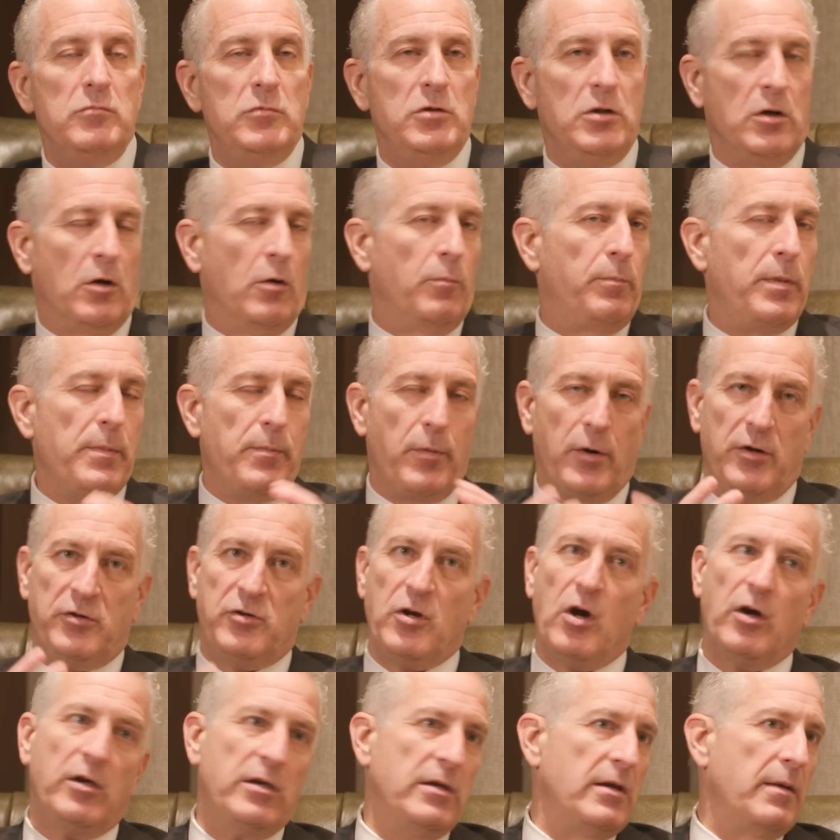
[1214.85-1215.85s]
you know, people are
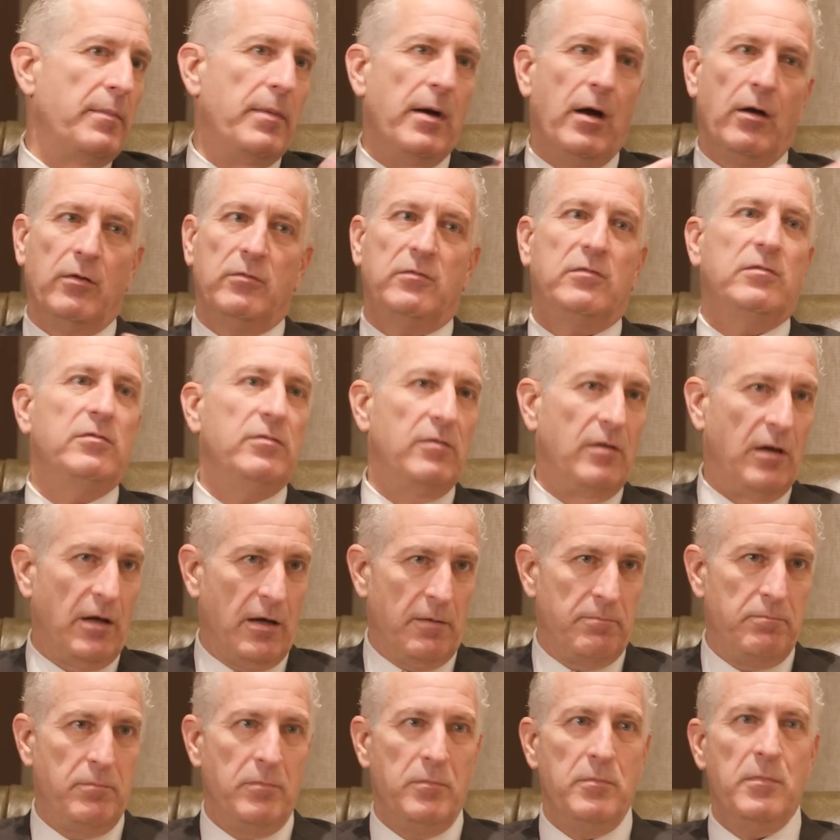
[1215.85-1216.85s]
talking about
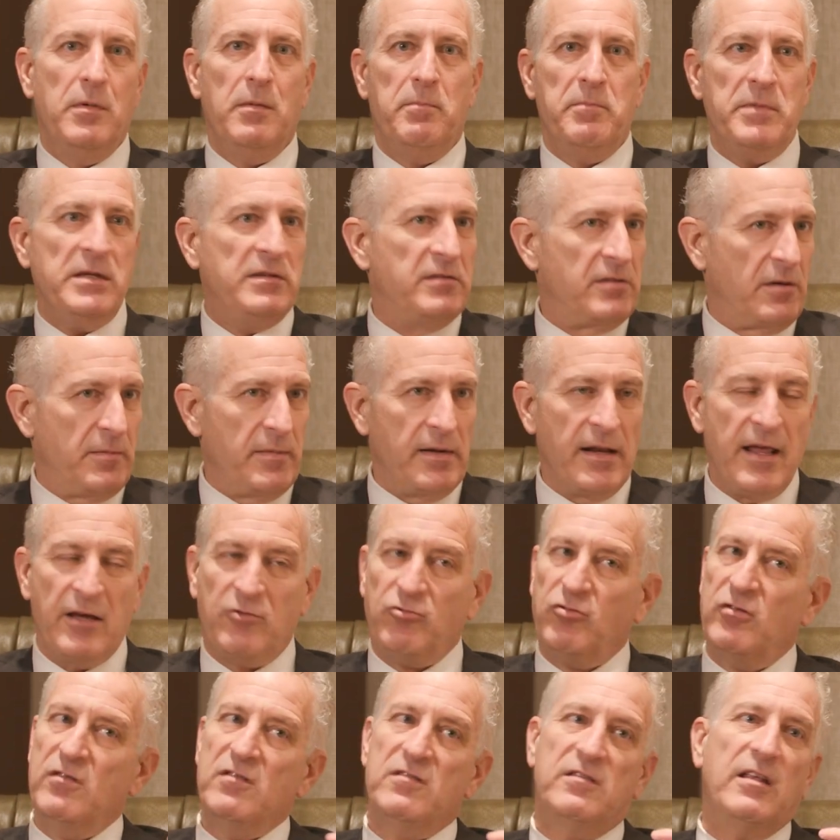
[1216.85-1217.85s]
midterm
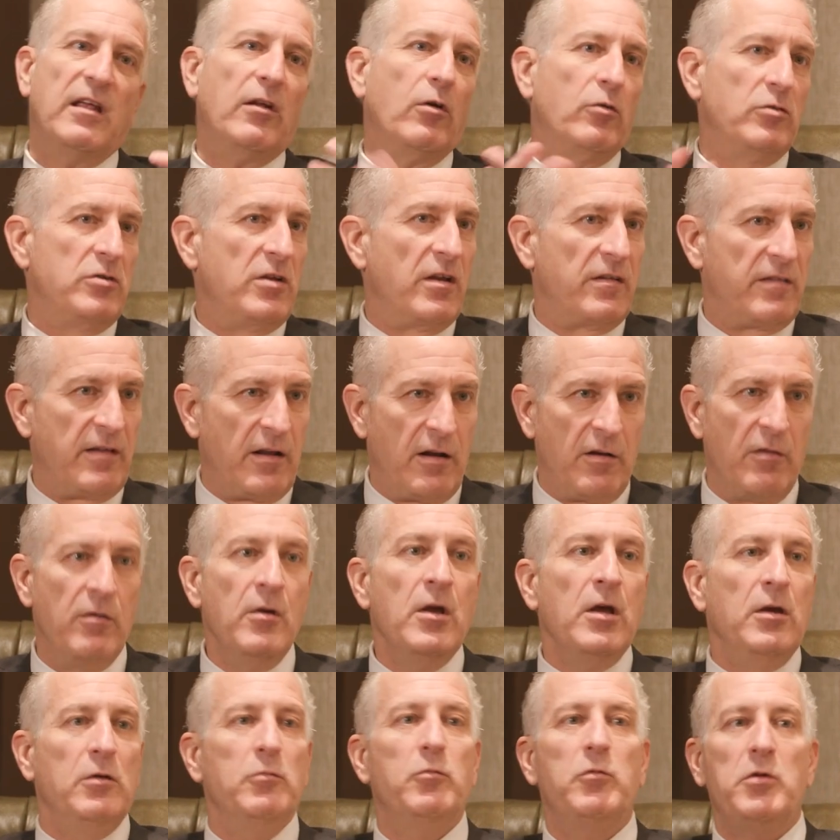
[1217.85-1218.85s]
elections, that on the other side,